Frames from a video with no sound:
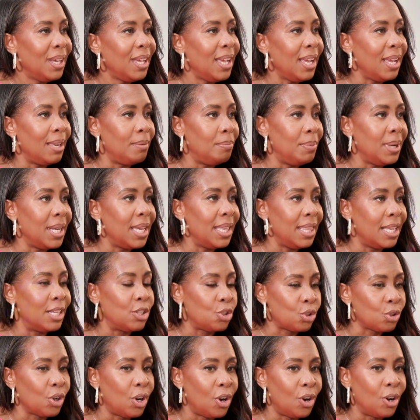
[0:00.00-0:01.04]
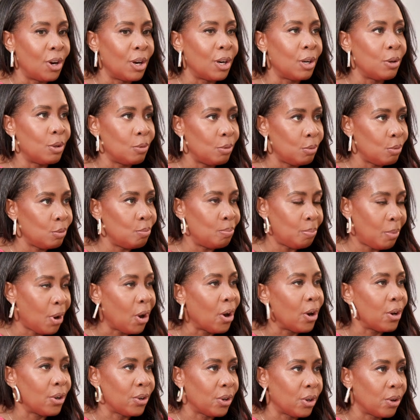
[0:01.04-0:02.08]
and being that strong
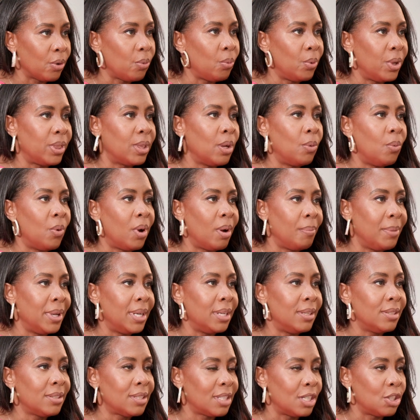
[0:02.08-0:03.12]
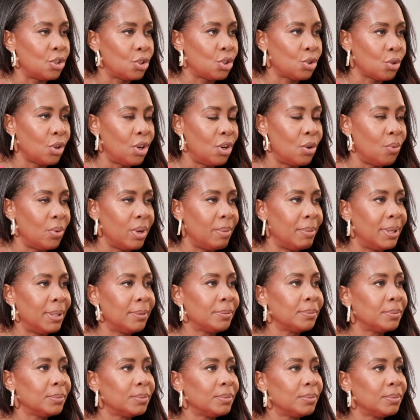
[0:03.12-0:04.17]
partner with a woman, such strong women?